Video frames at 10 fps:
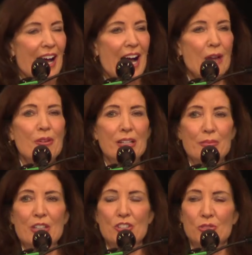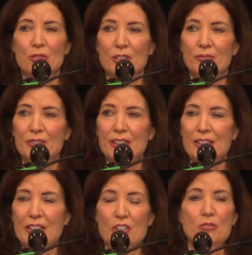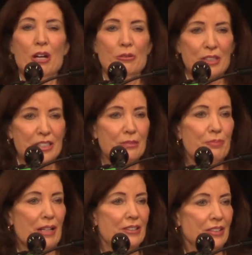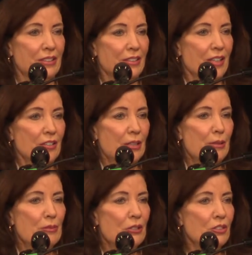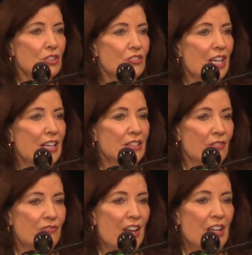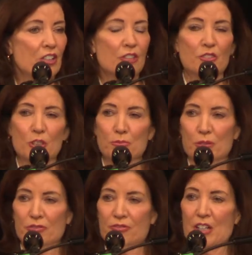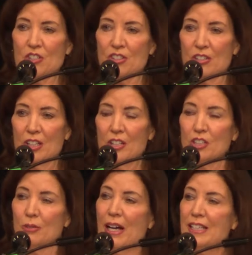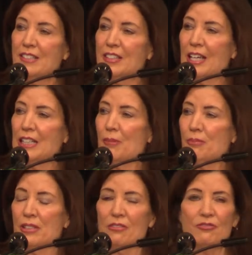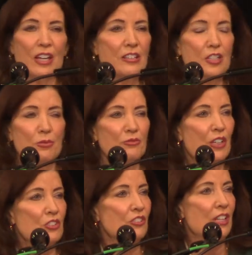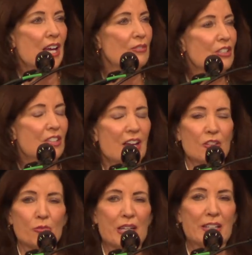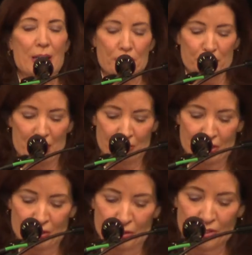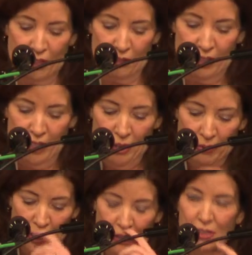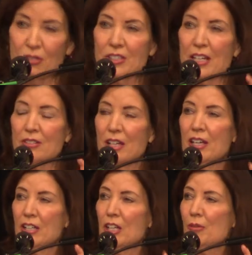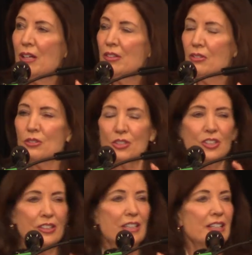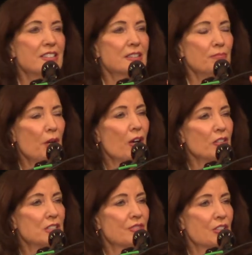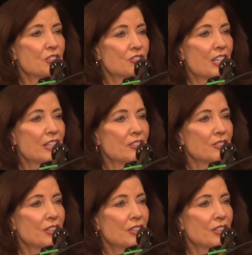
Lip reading: I want to make sure that you are respected, that people understand the value of your profession. So I stand up and defend this profession every day of the week, and I'm proud to do so. We also said, you know what? There's kids in parts of our state